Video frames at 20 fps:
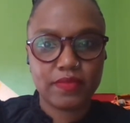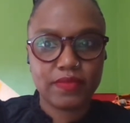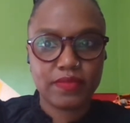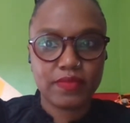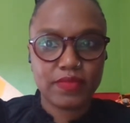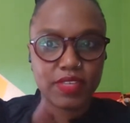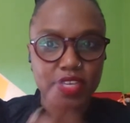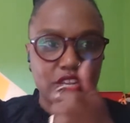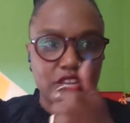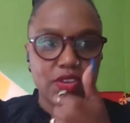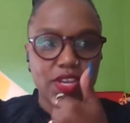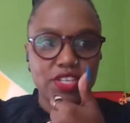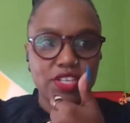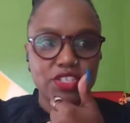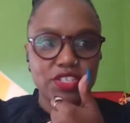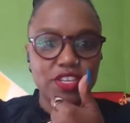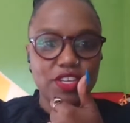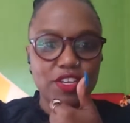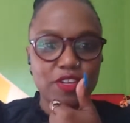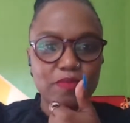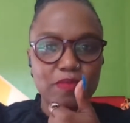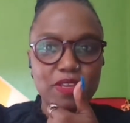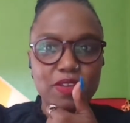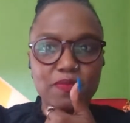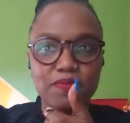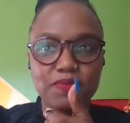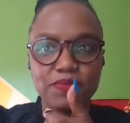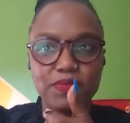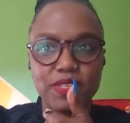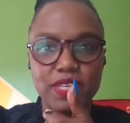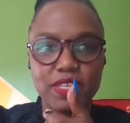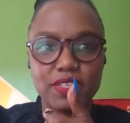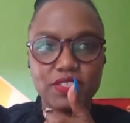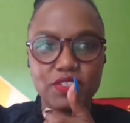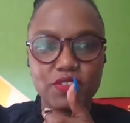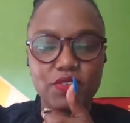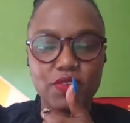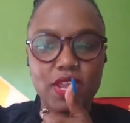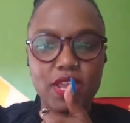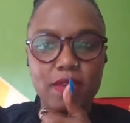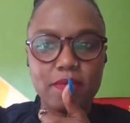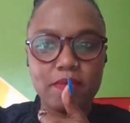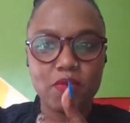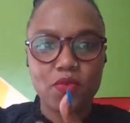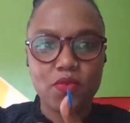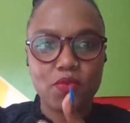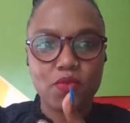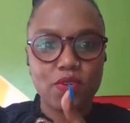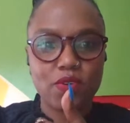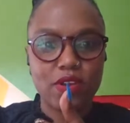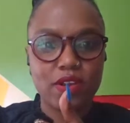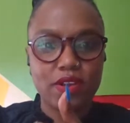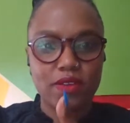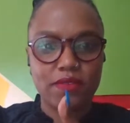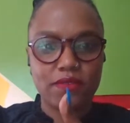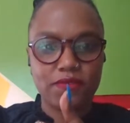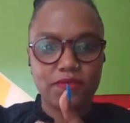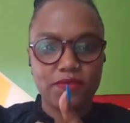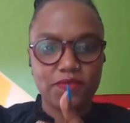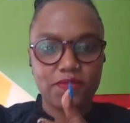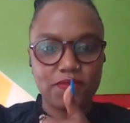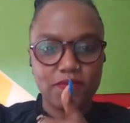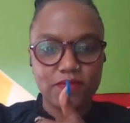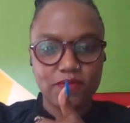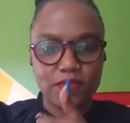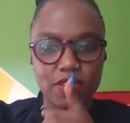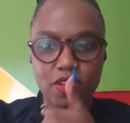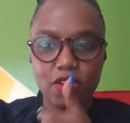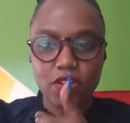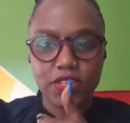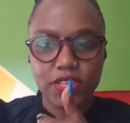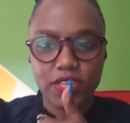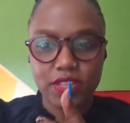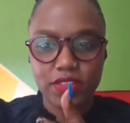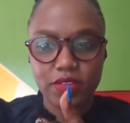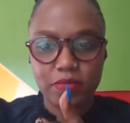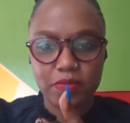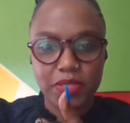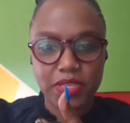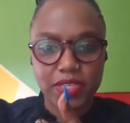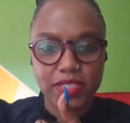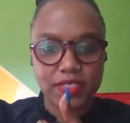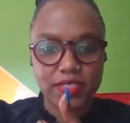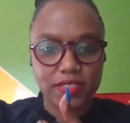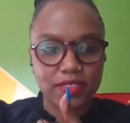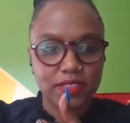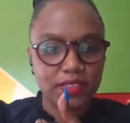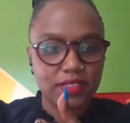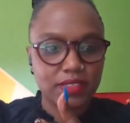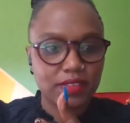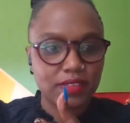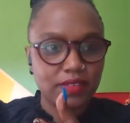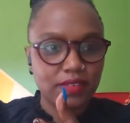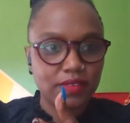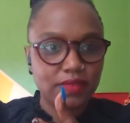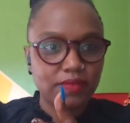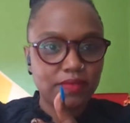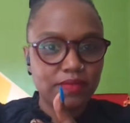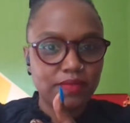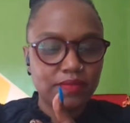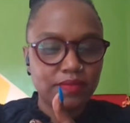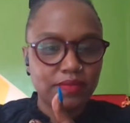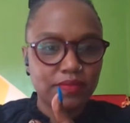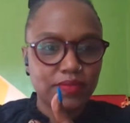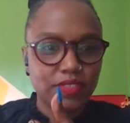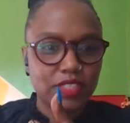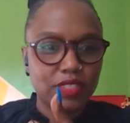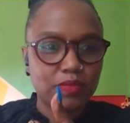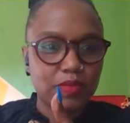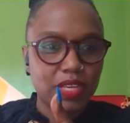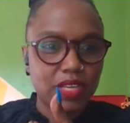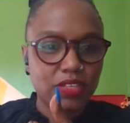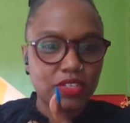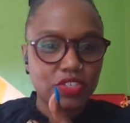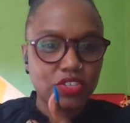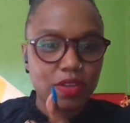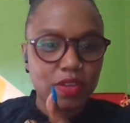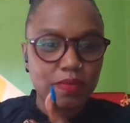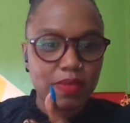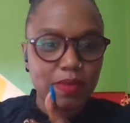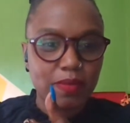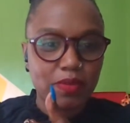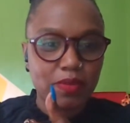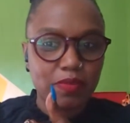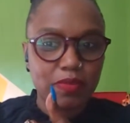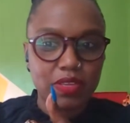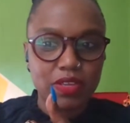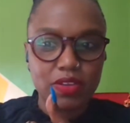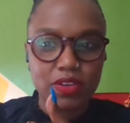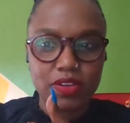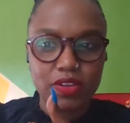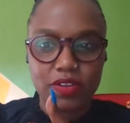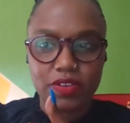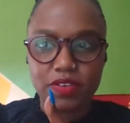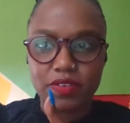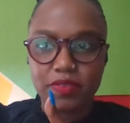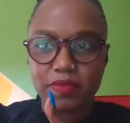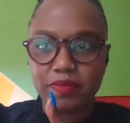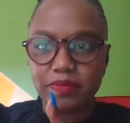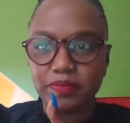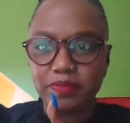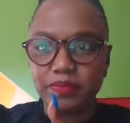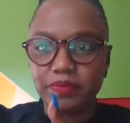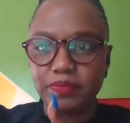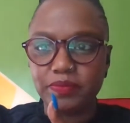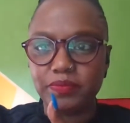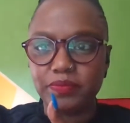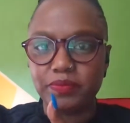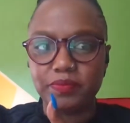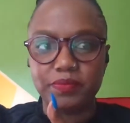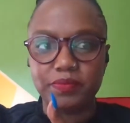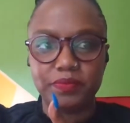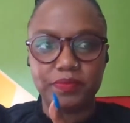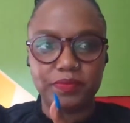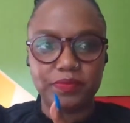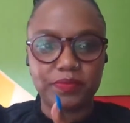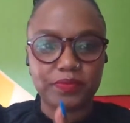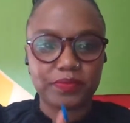Can you actually hear me? Instagram or all the other places? Just making sure I'm able to be heard because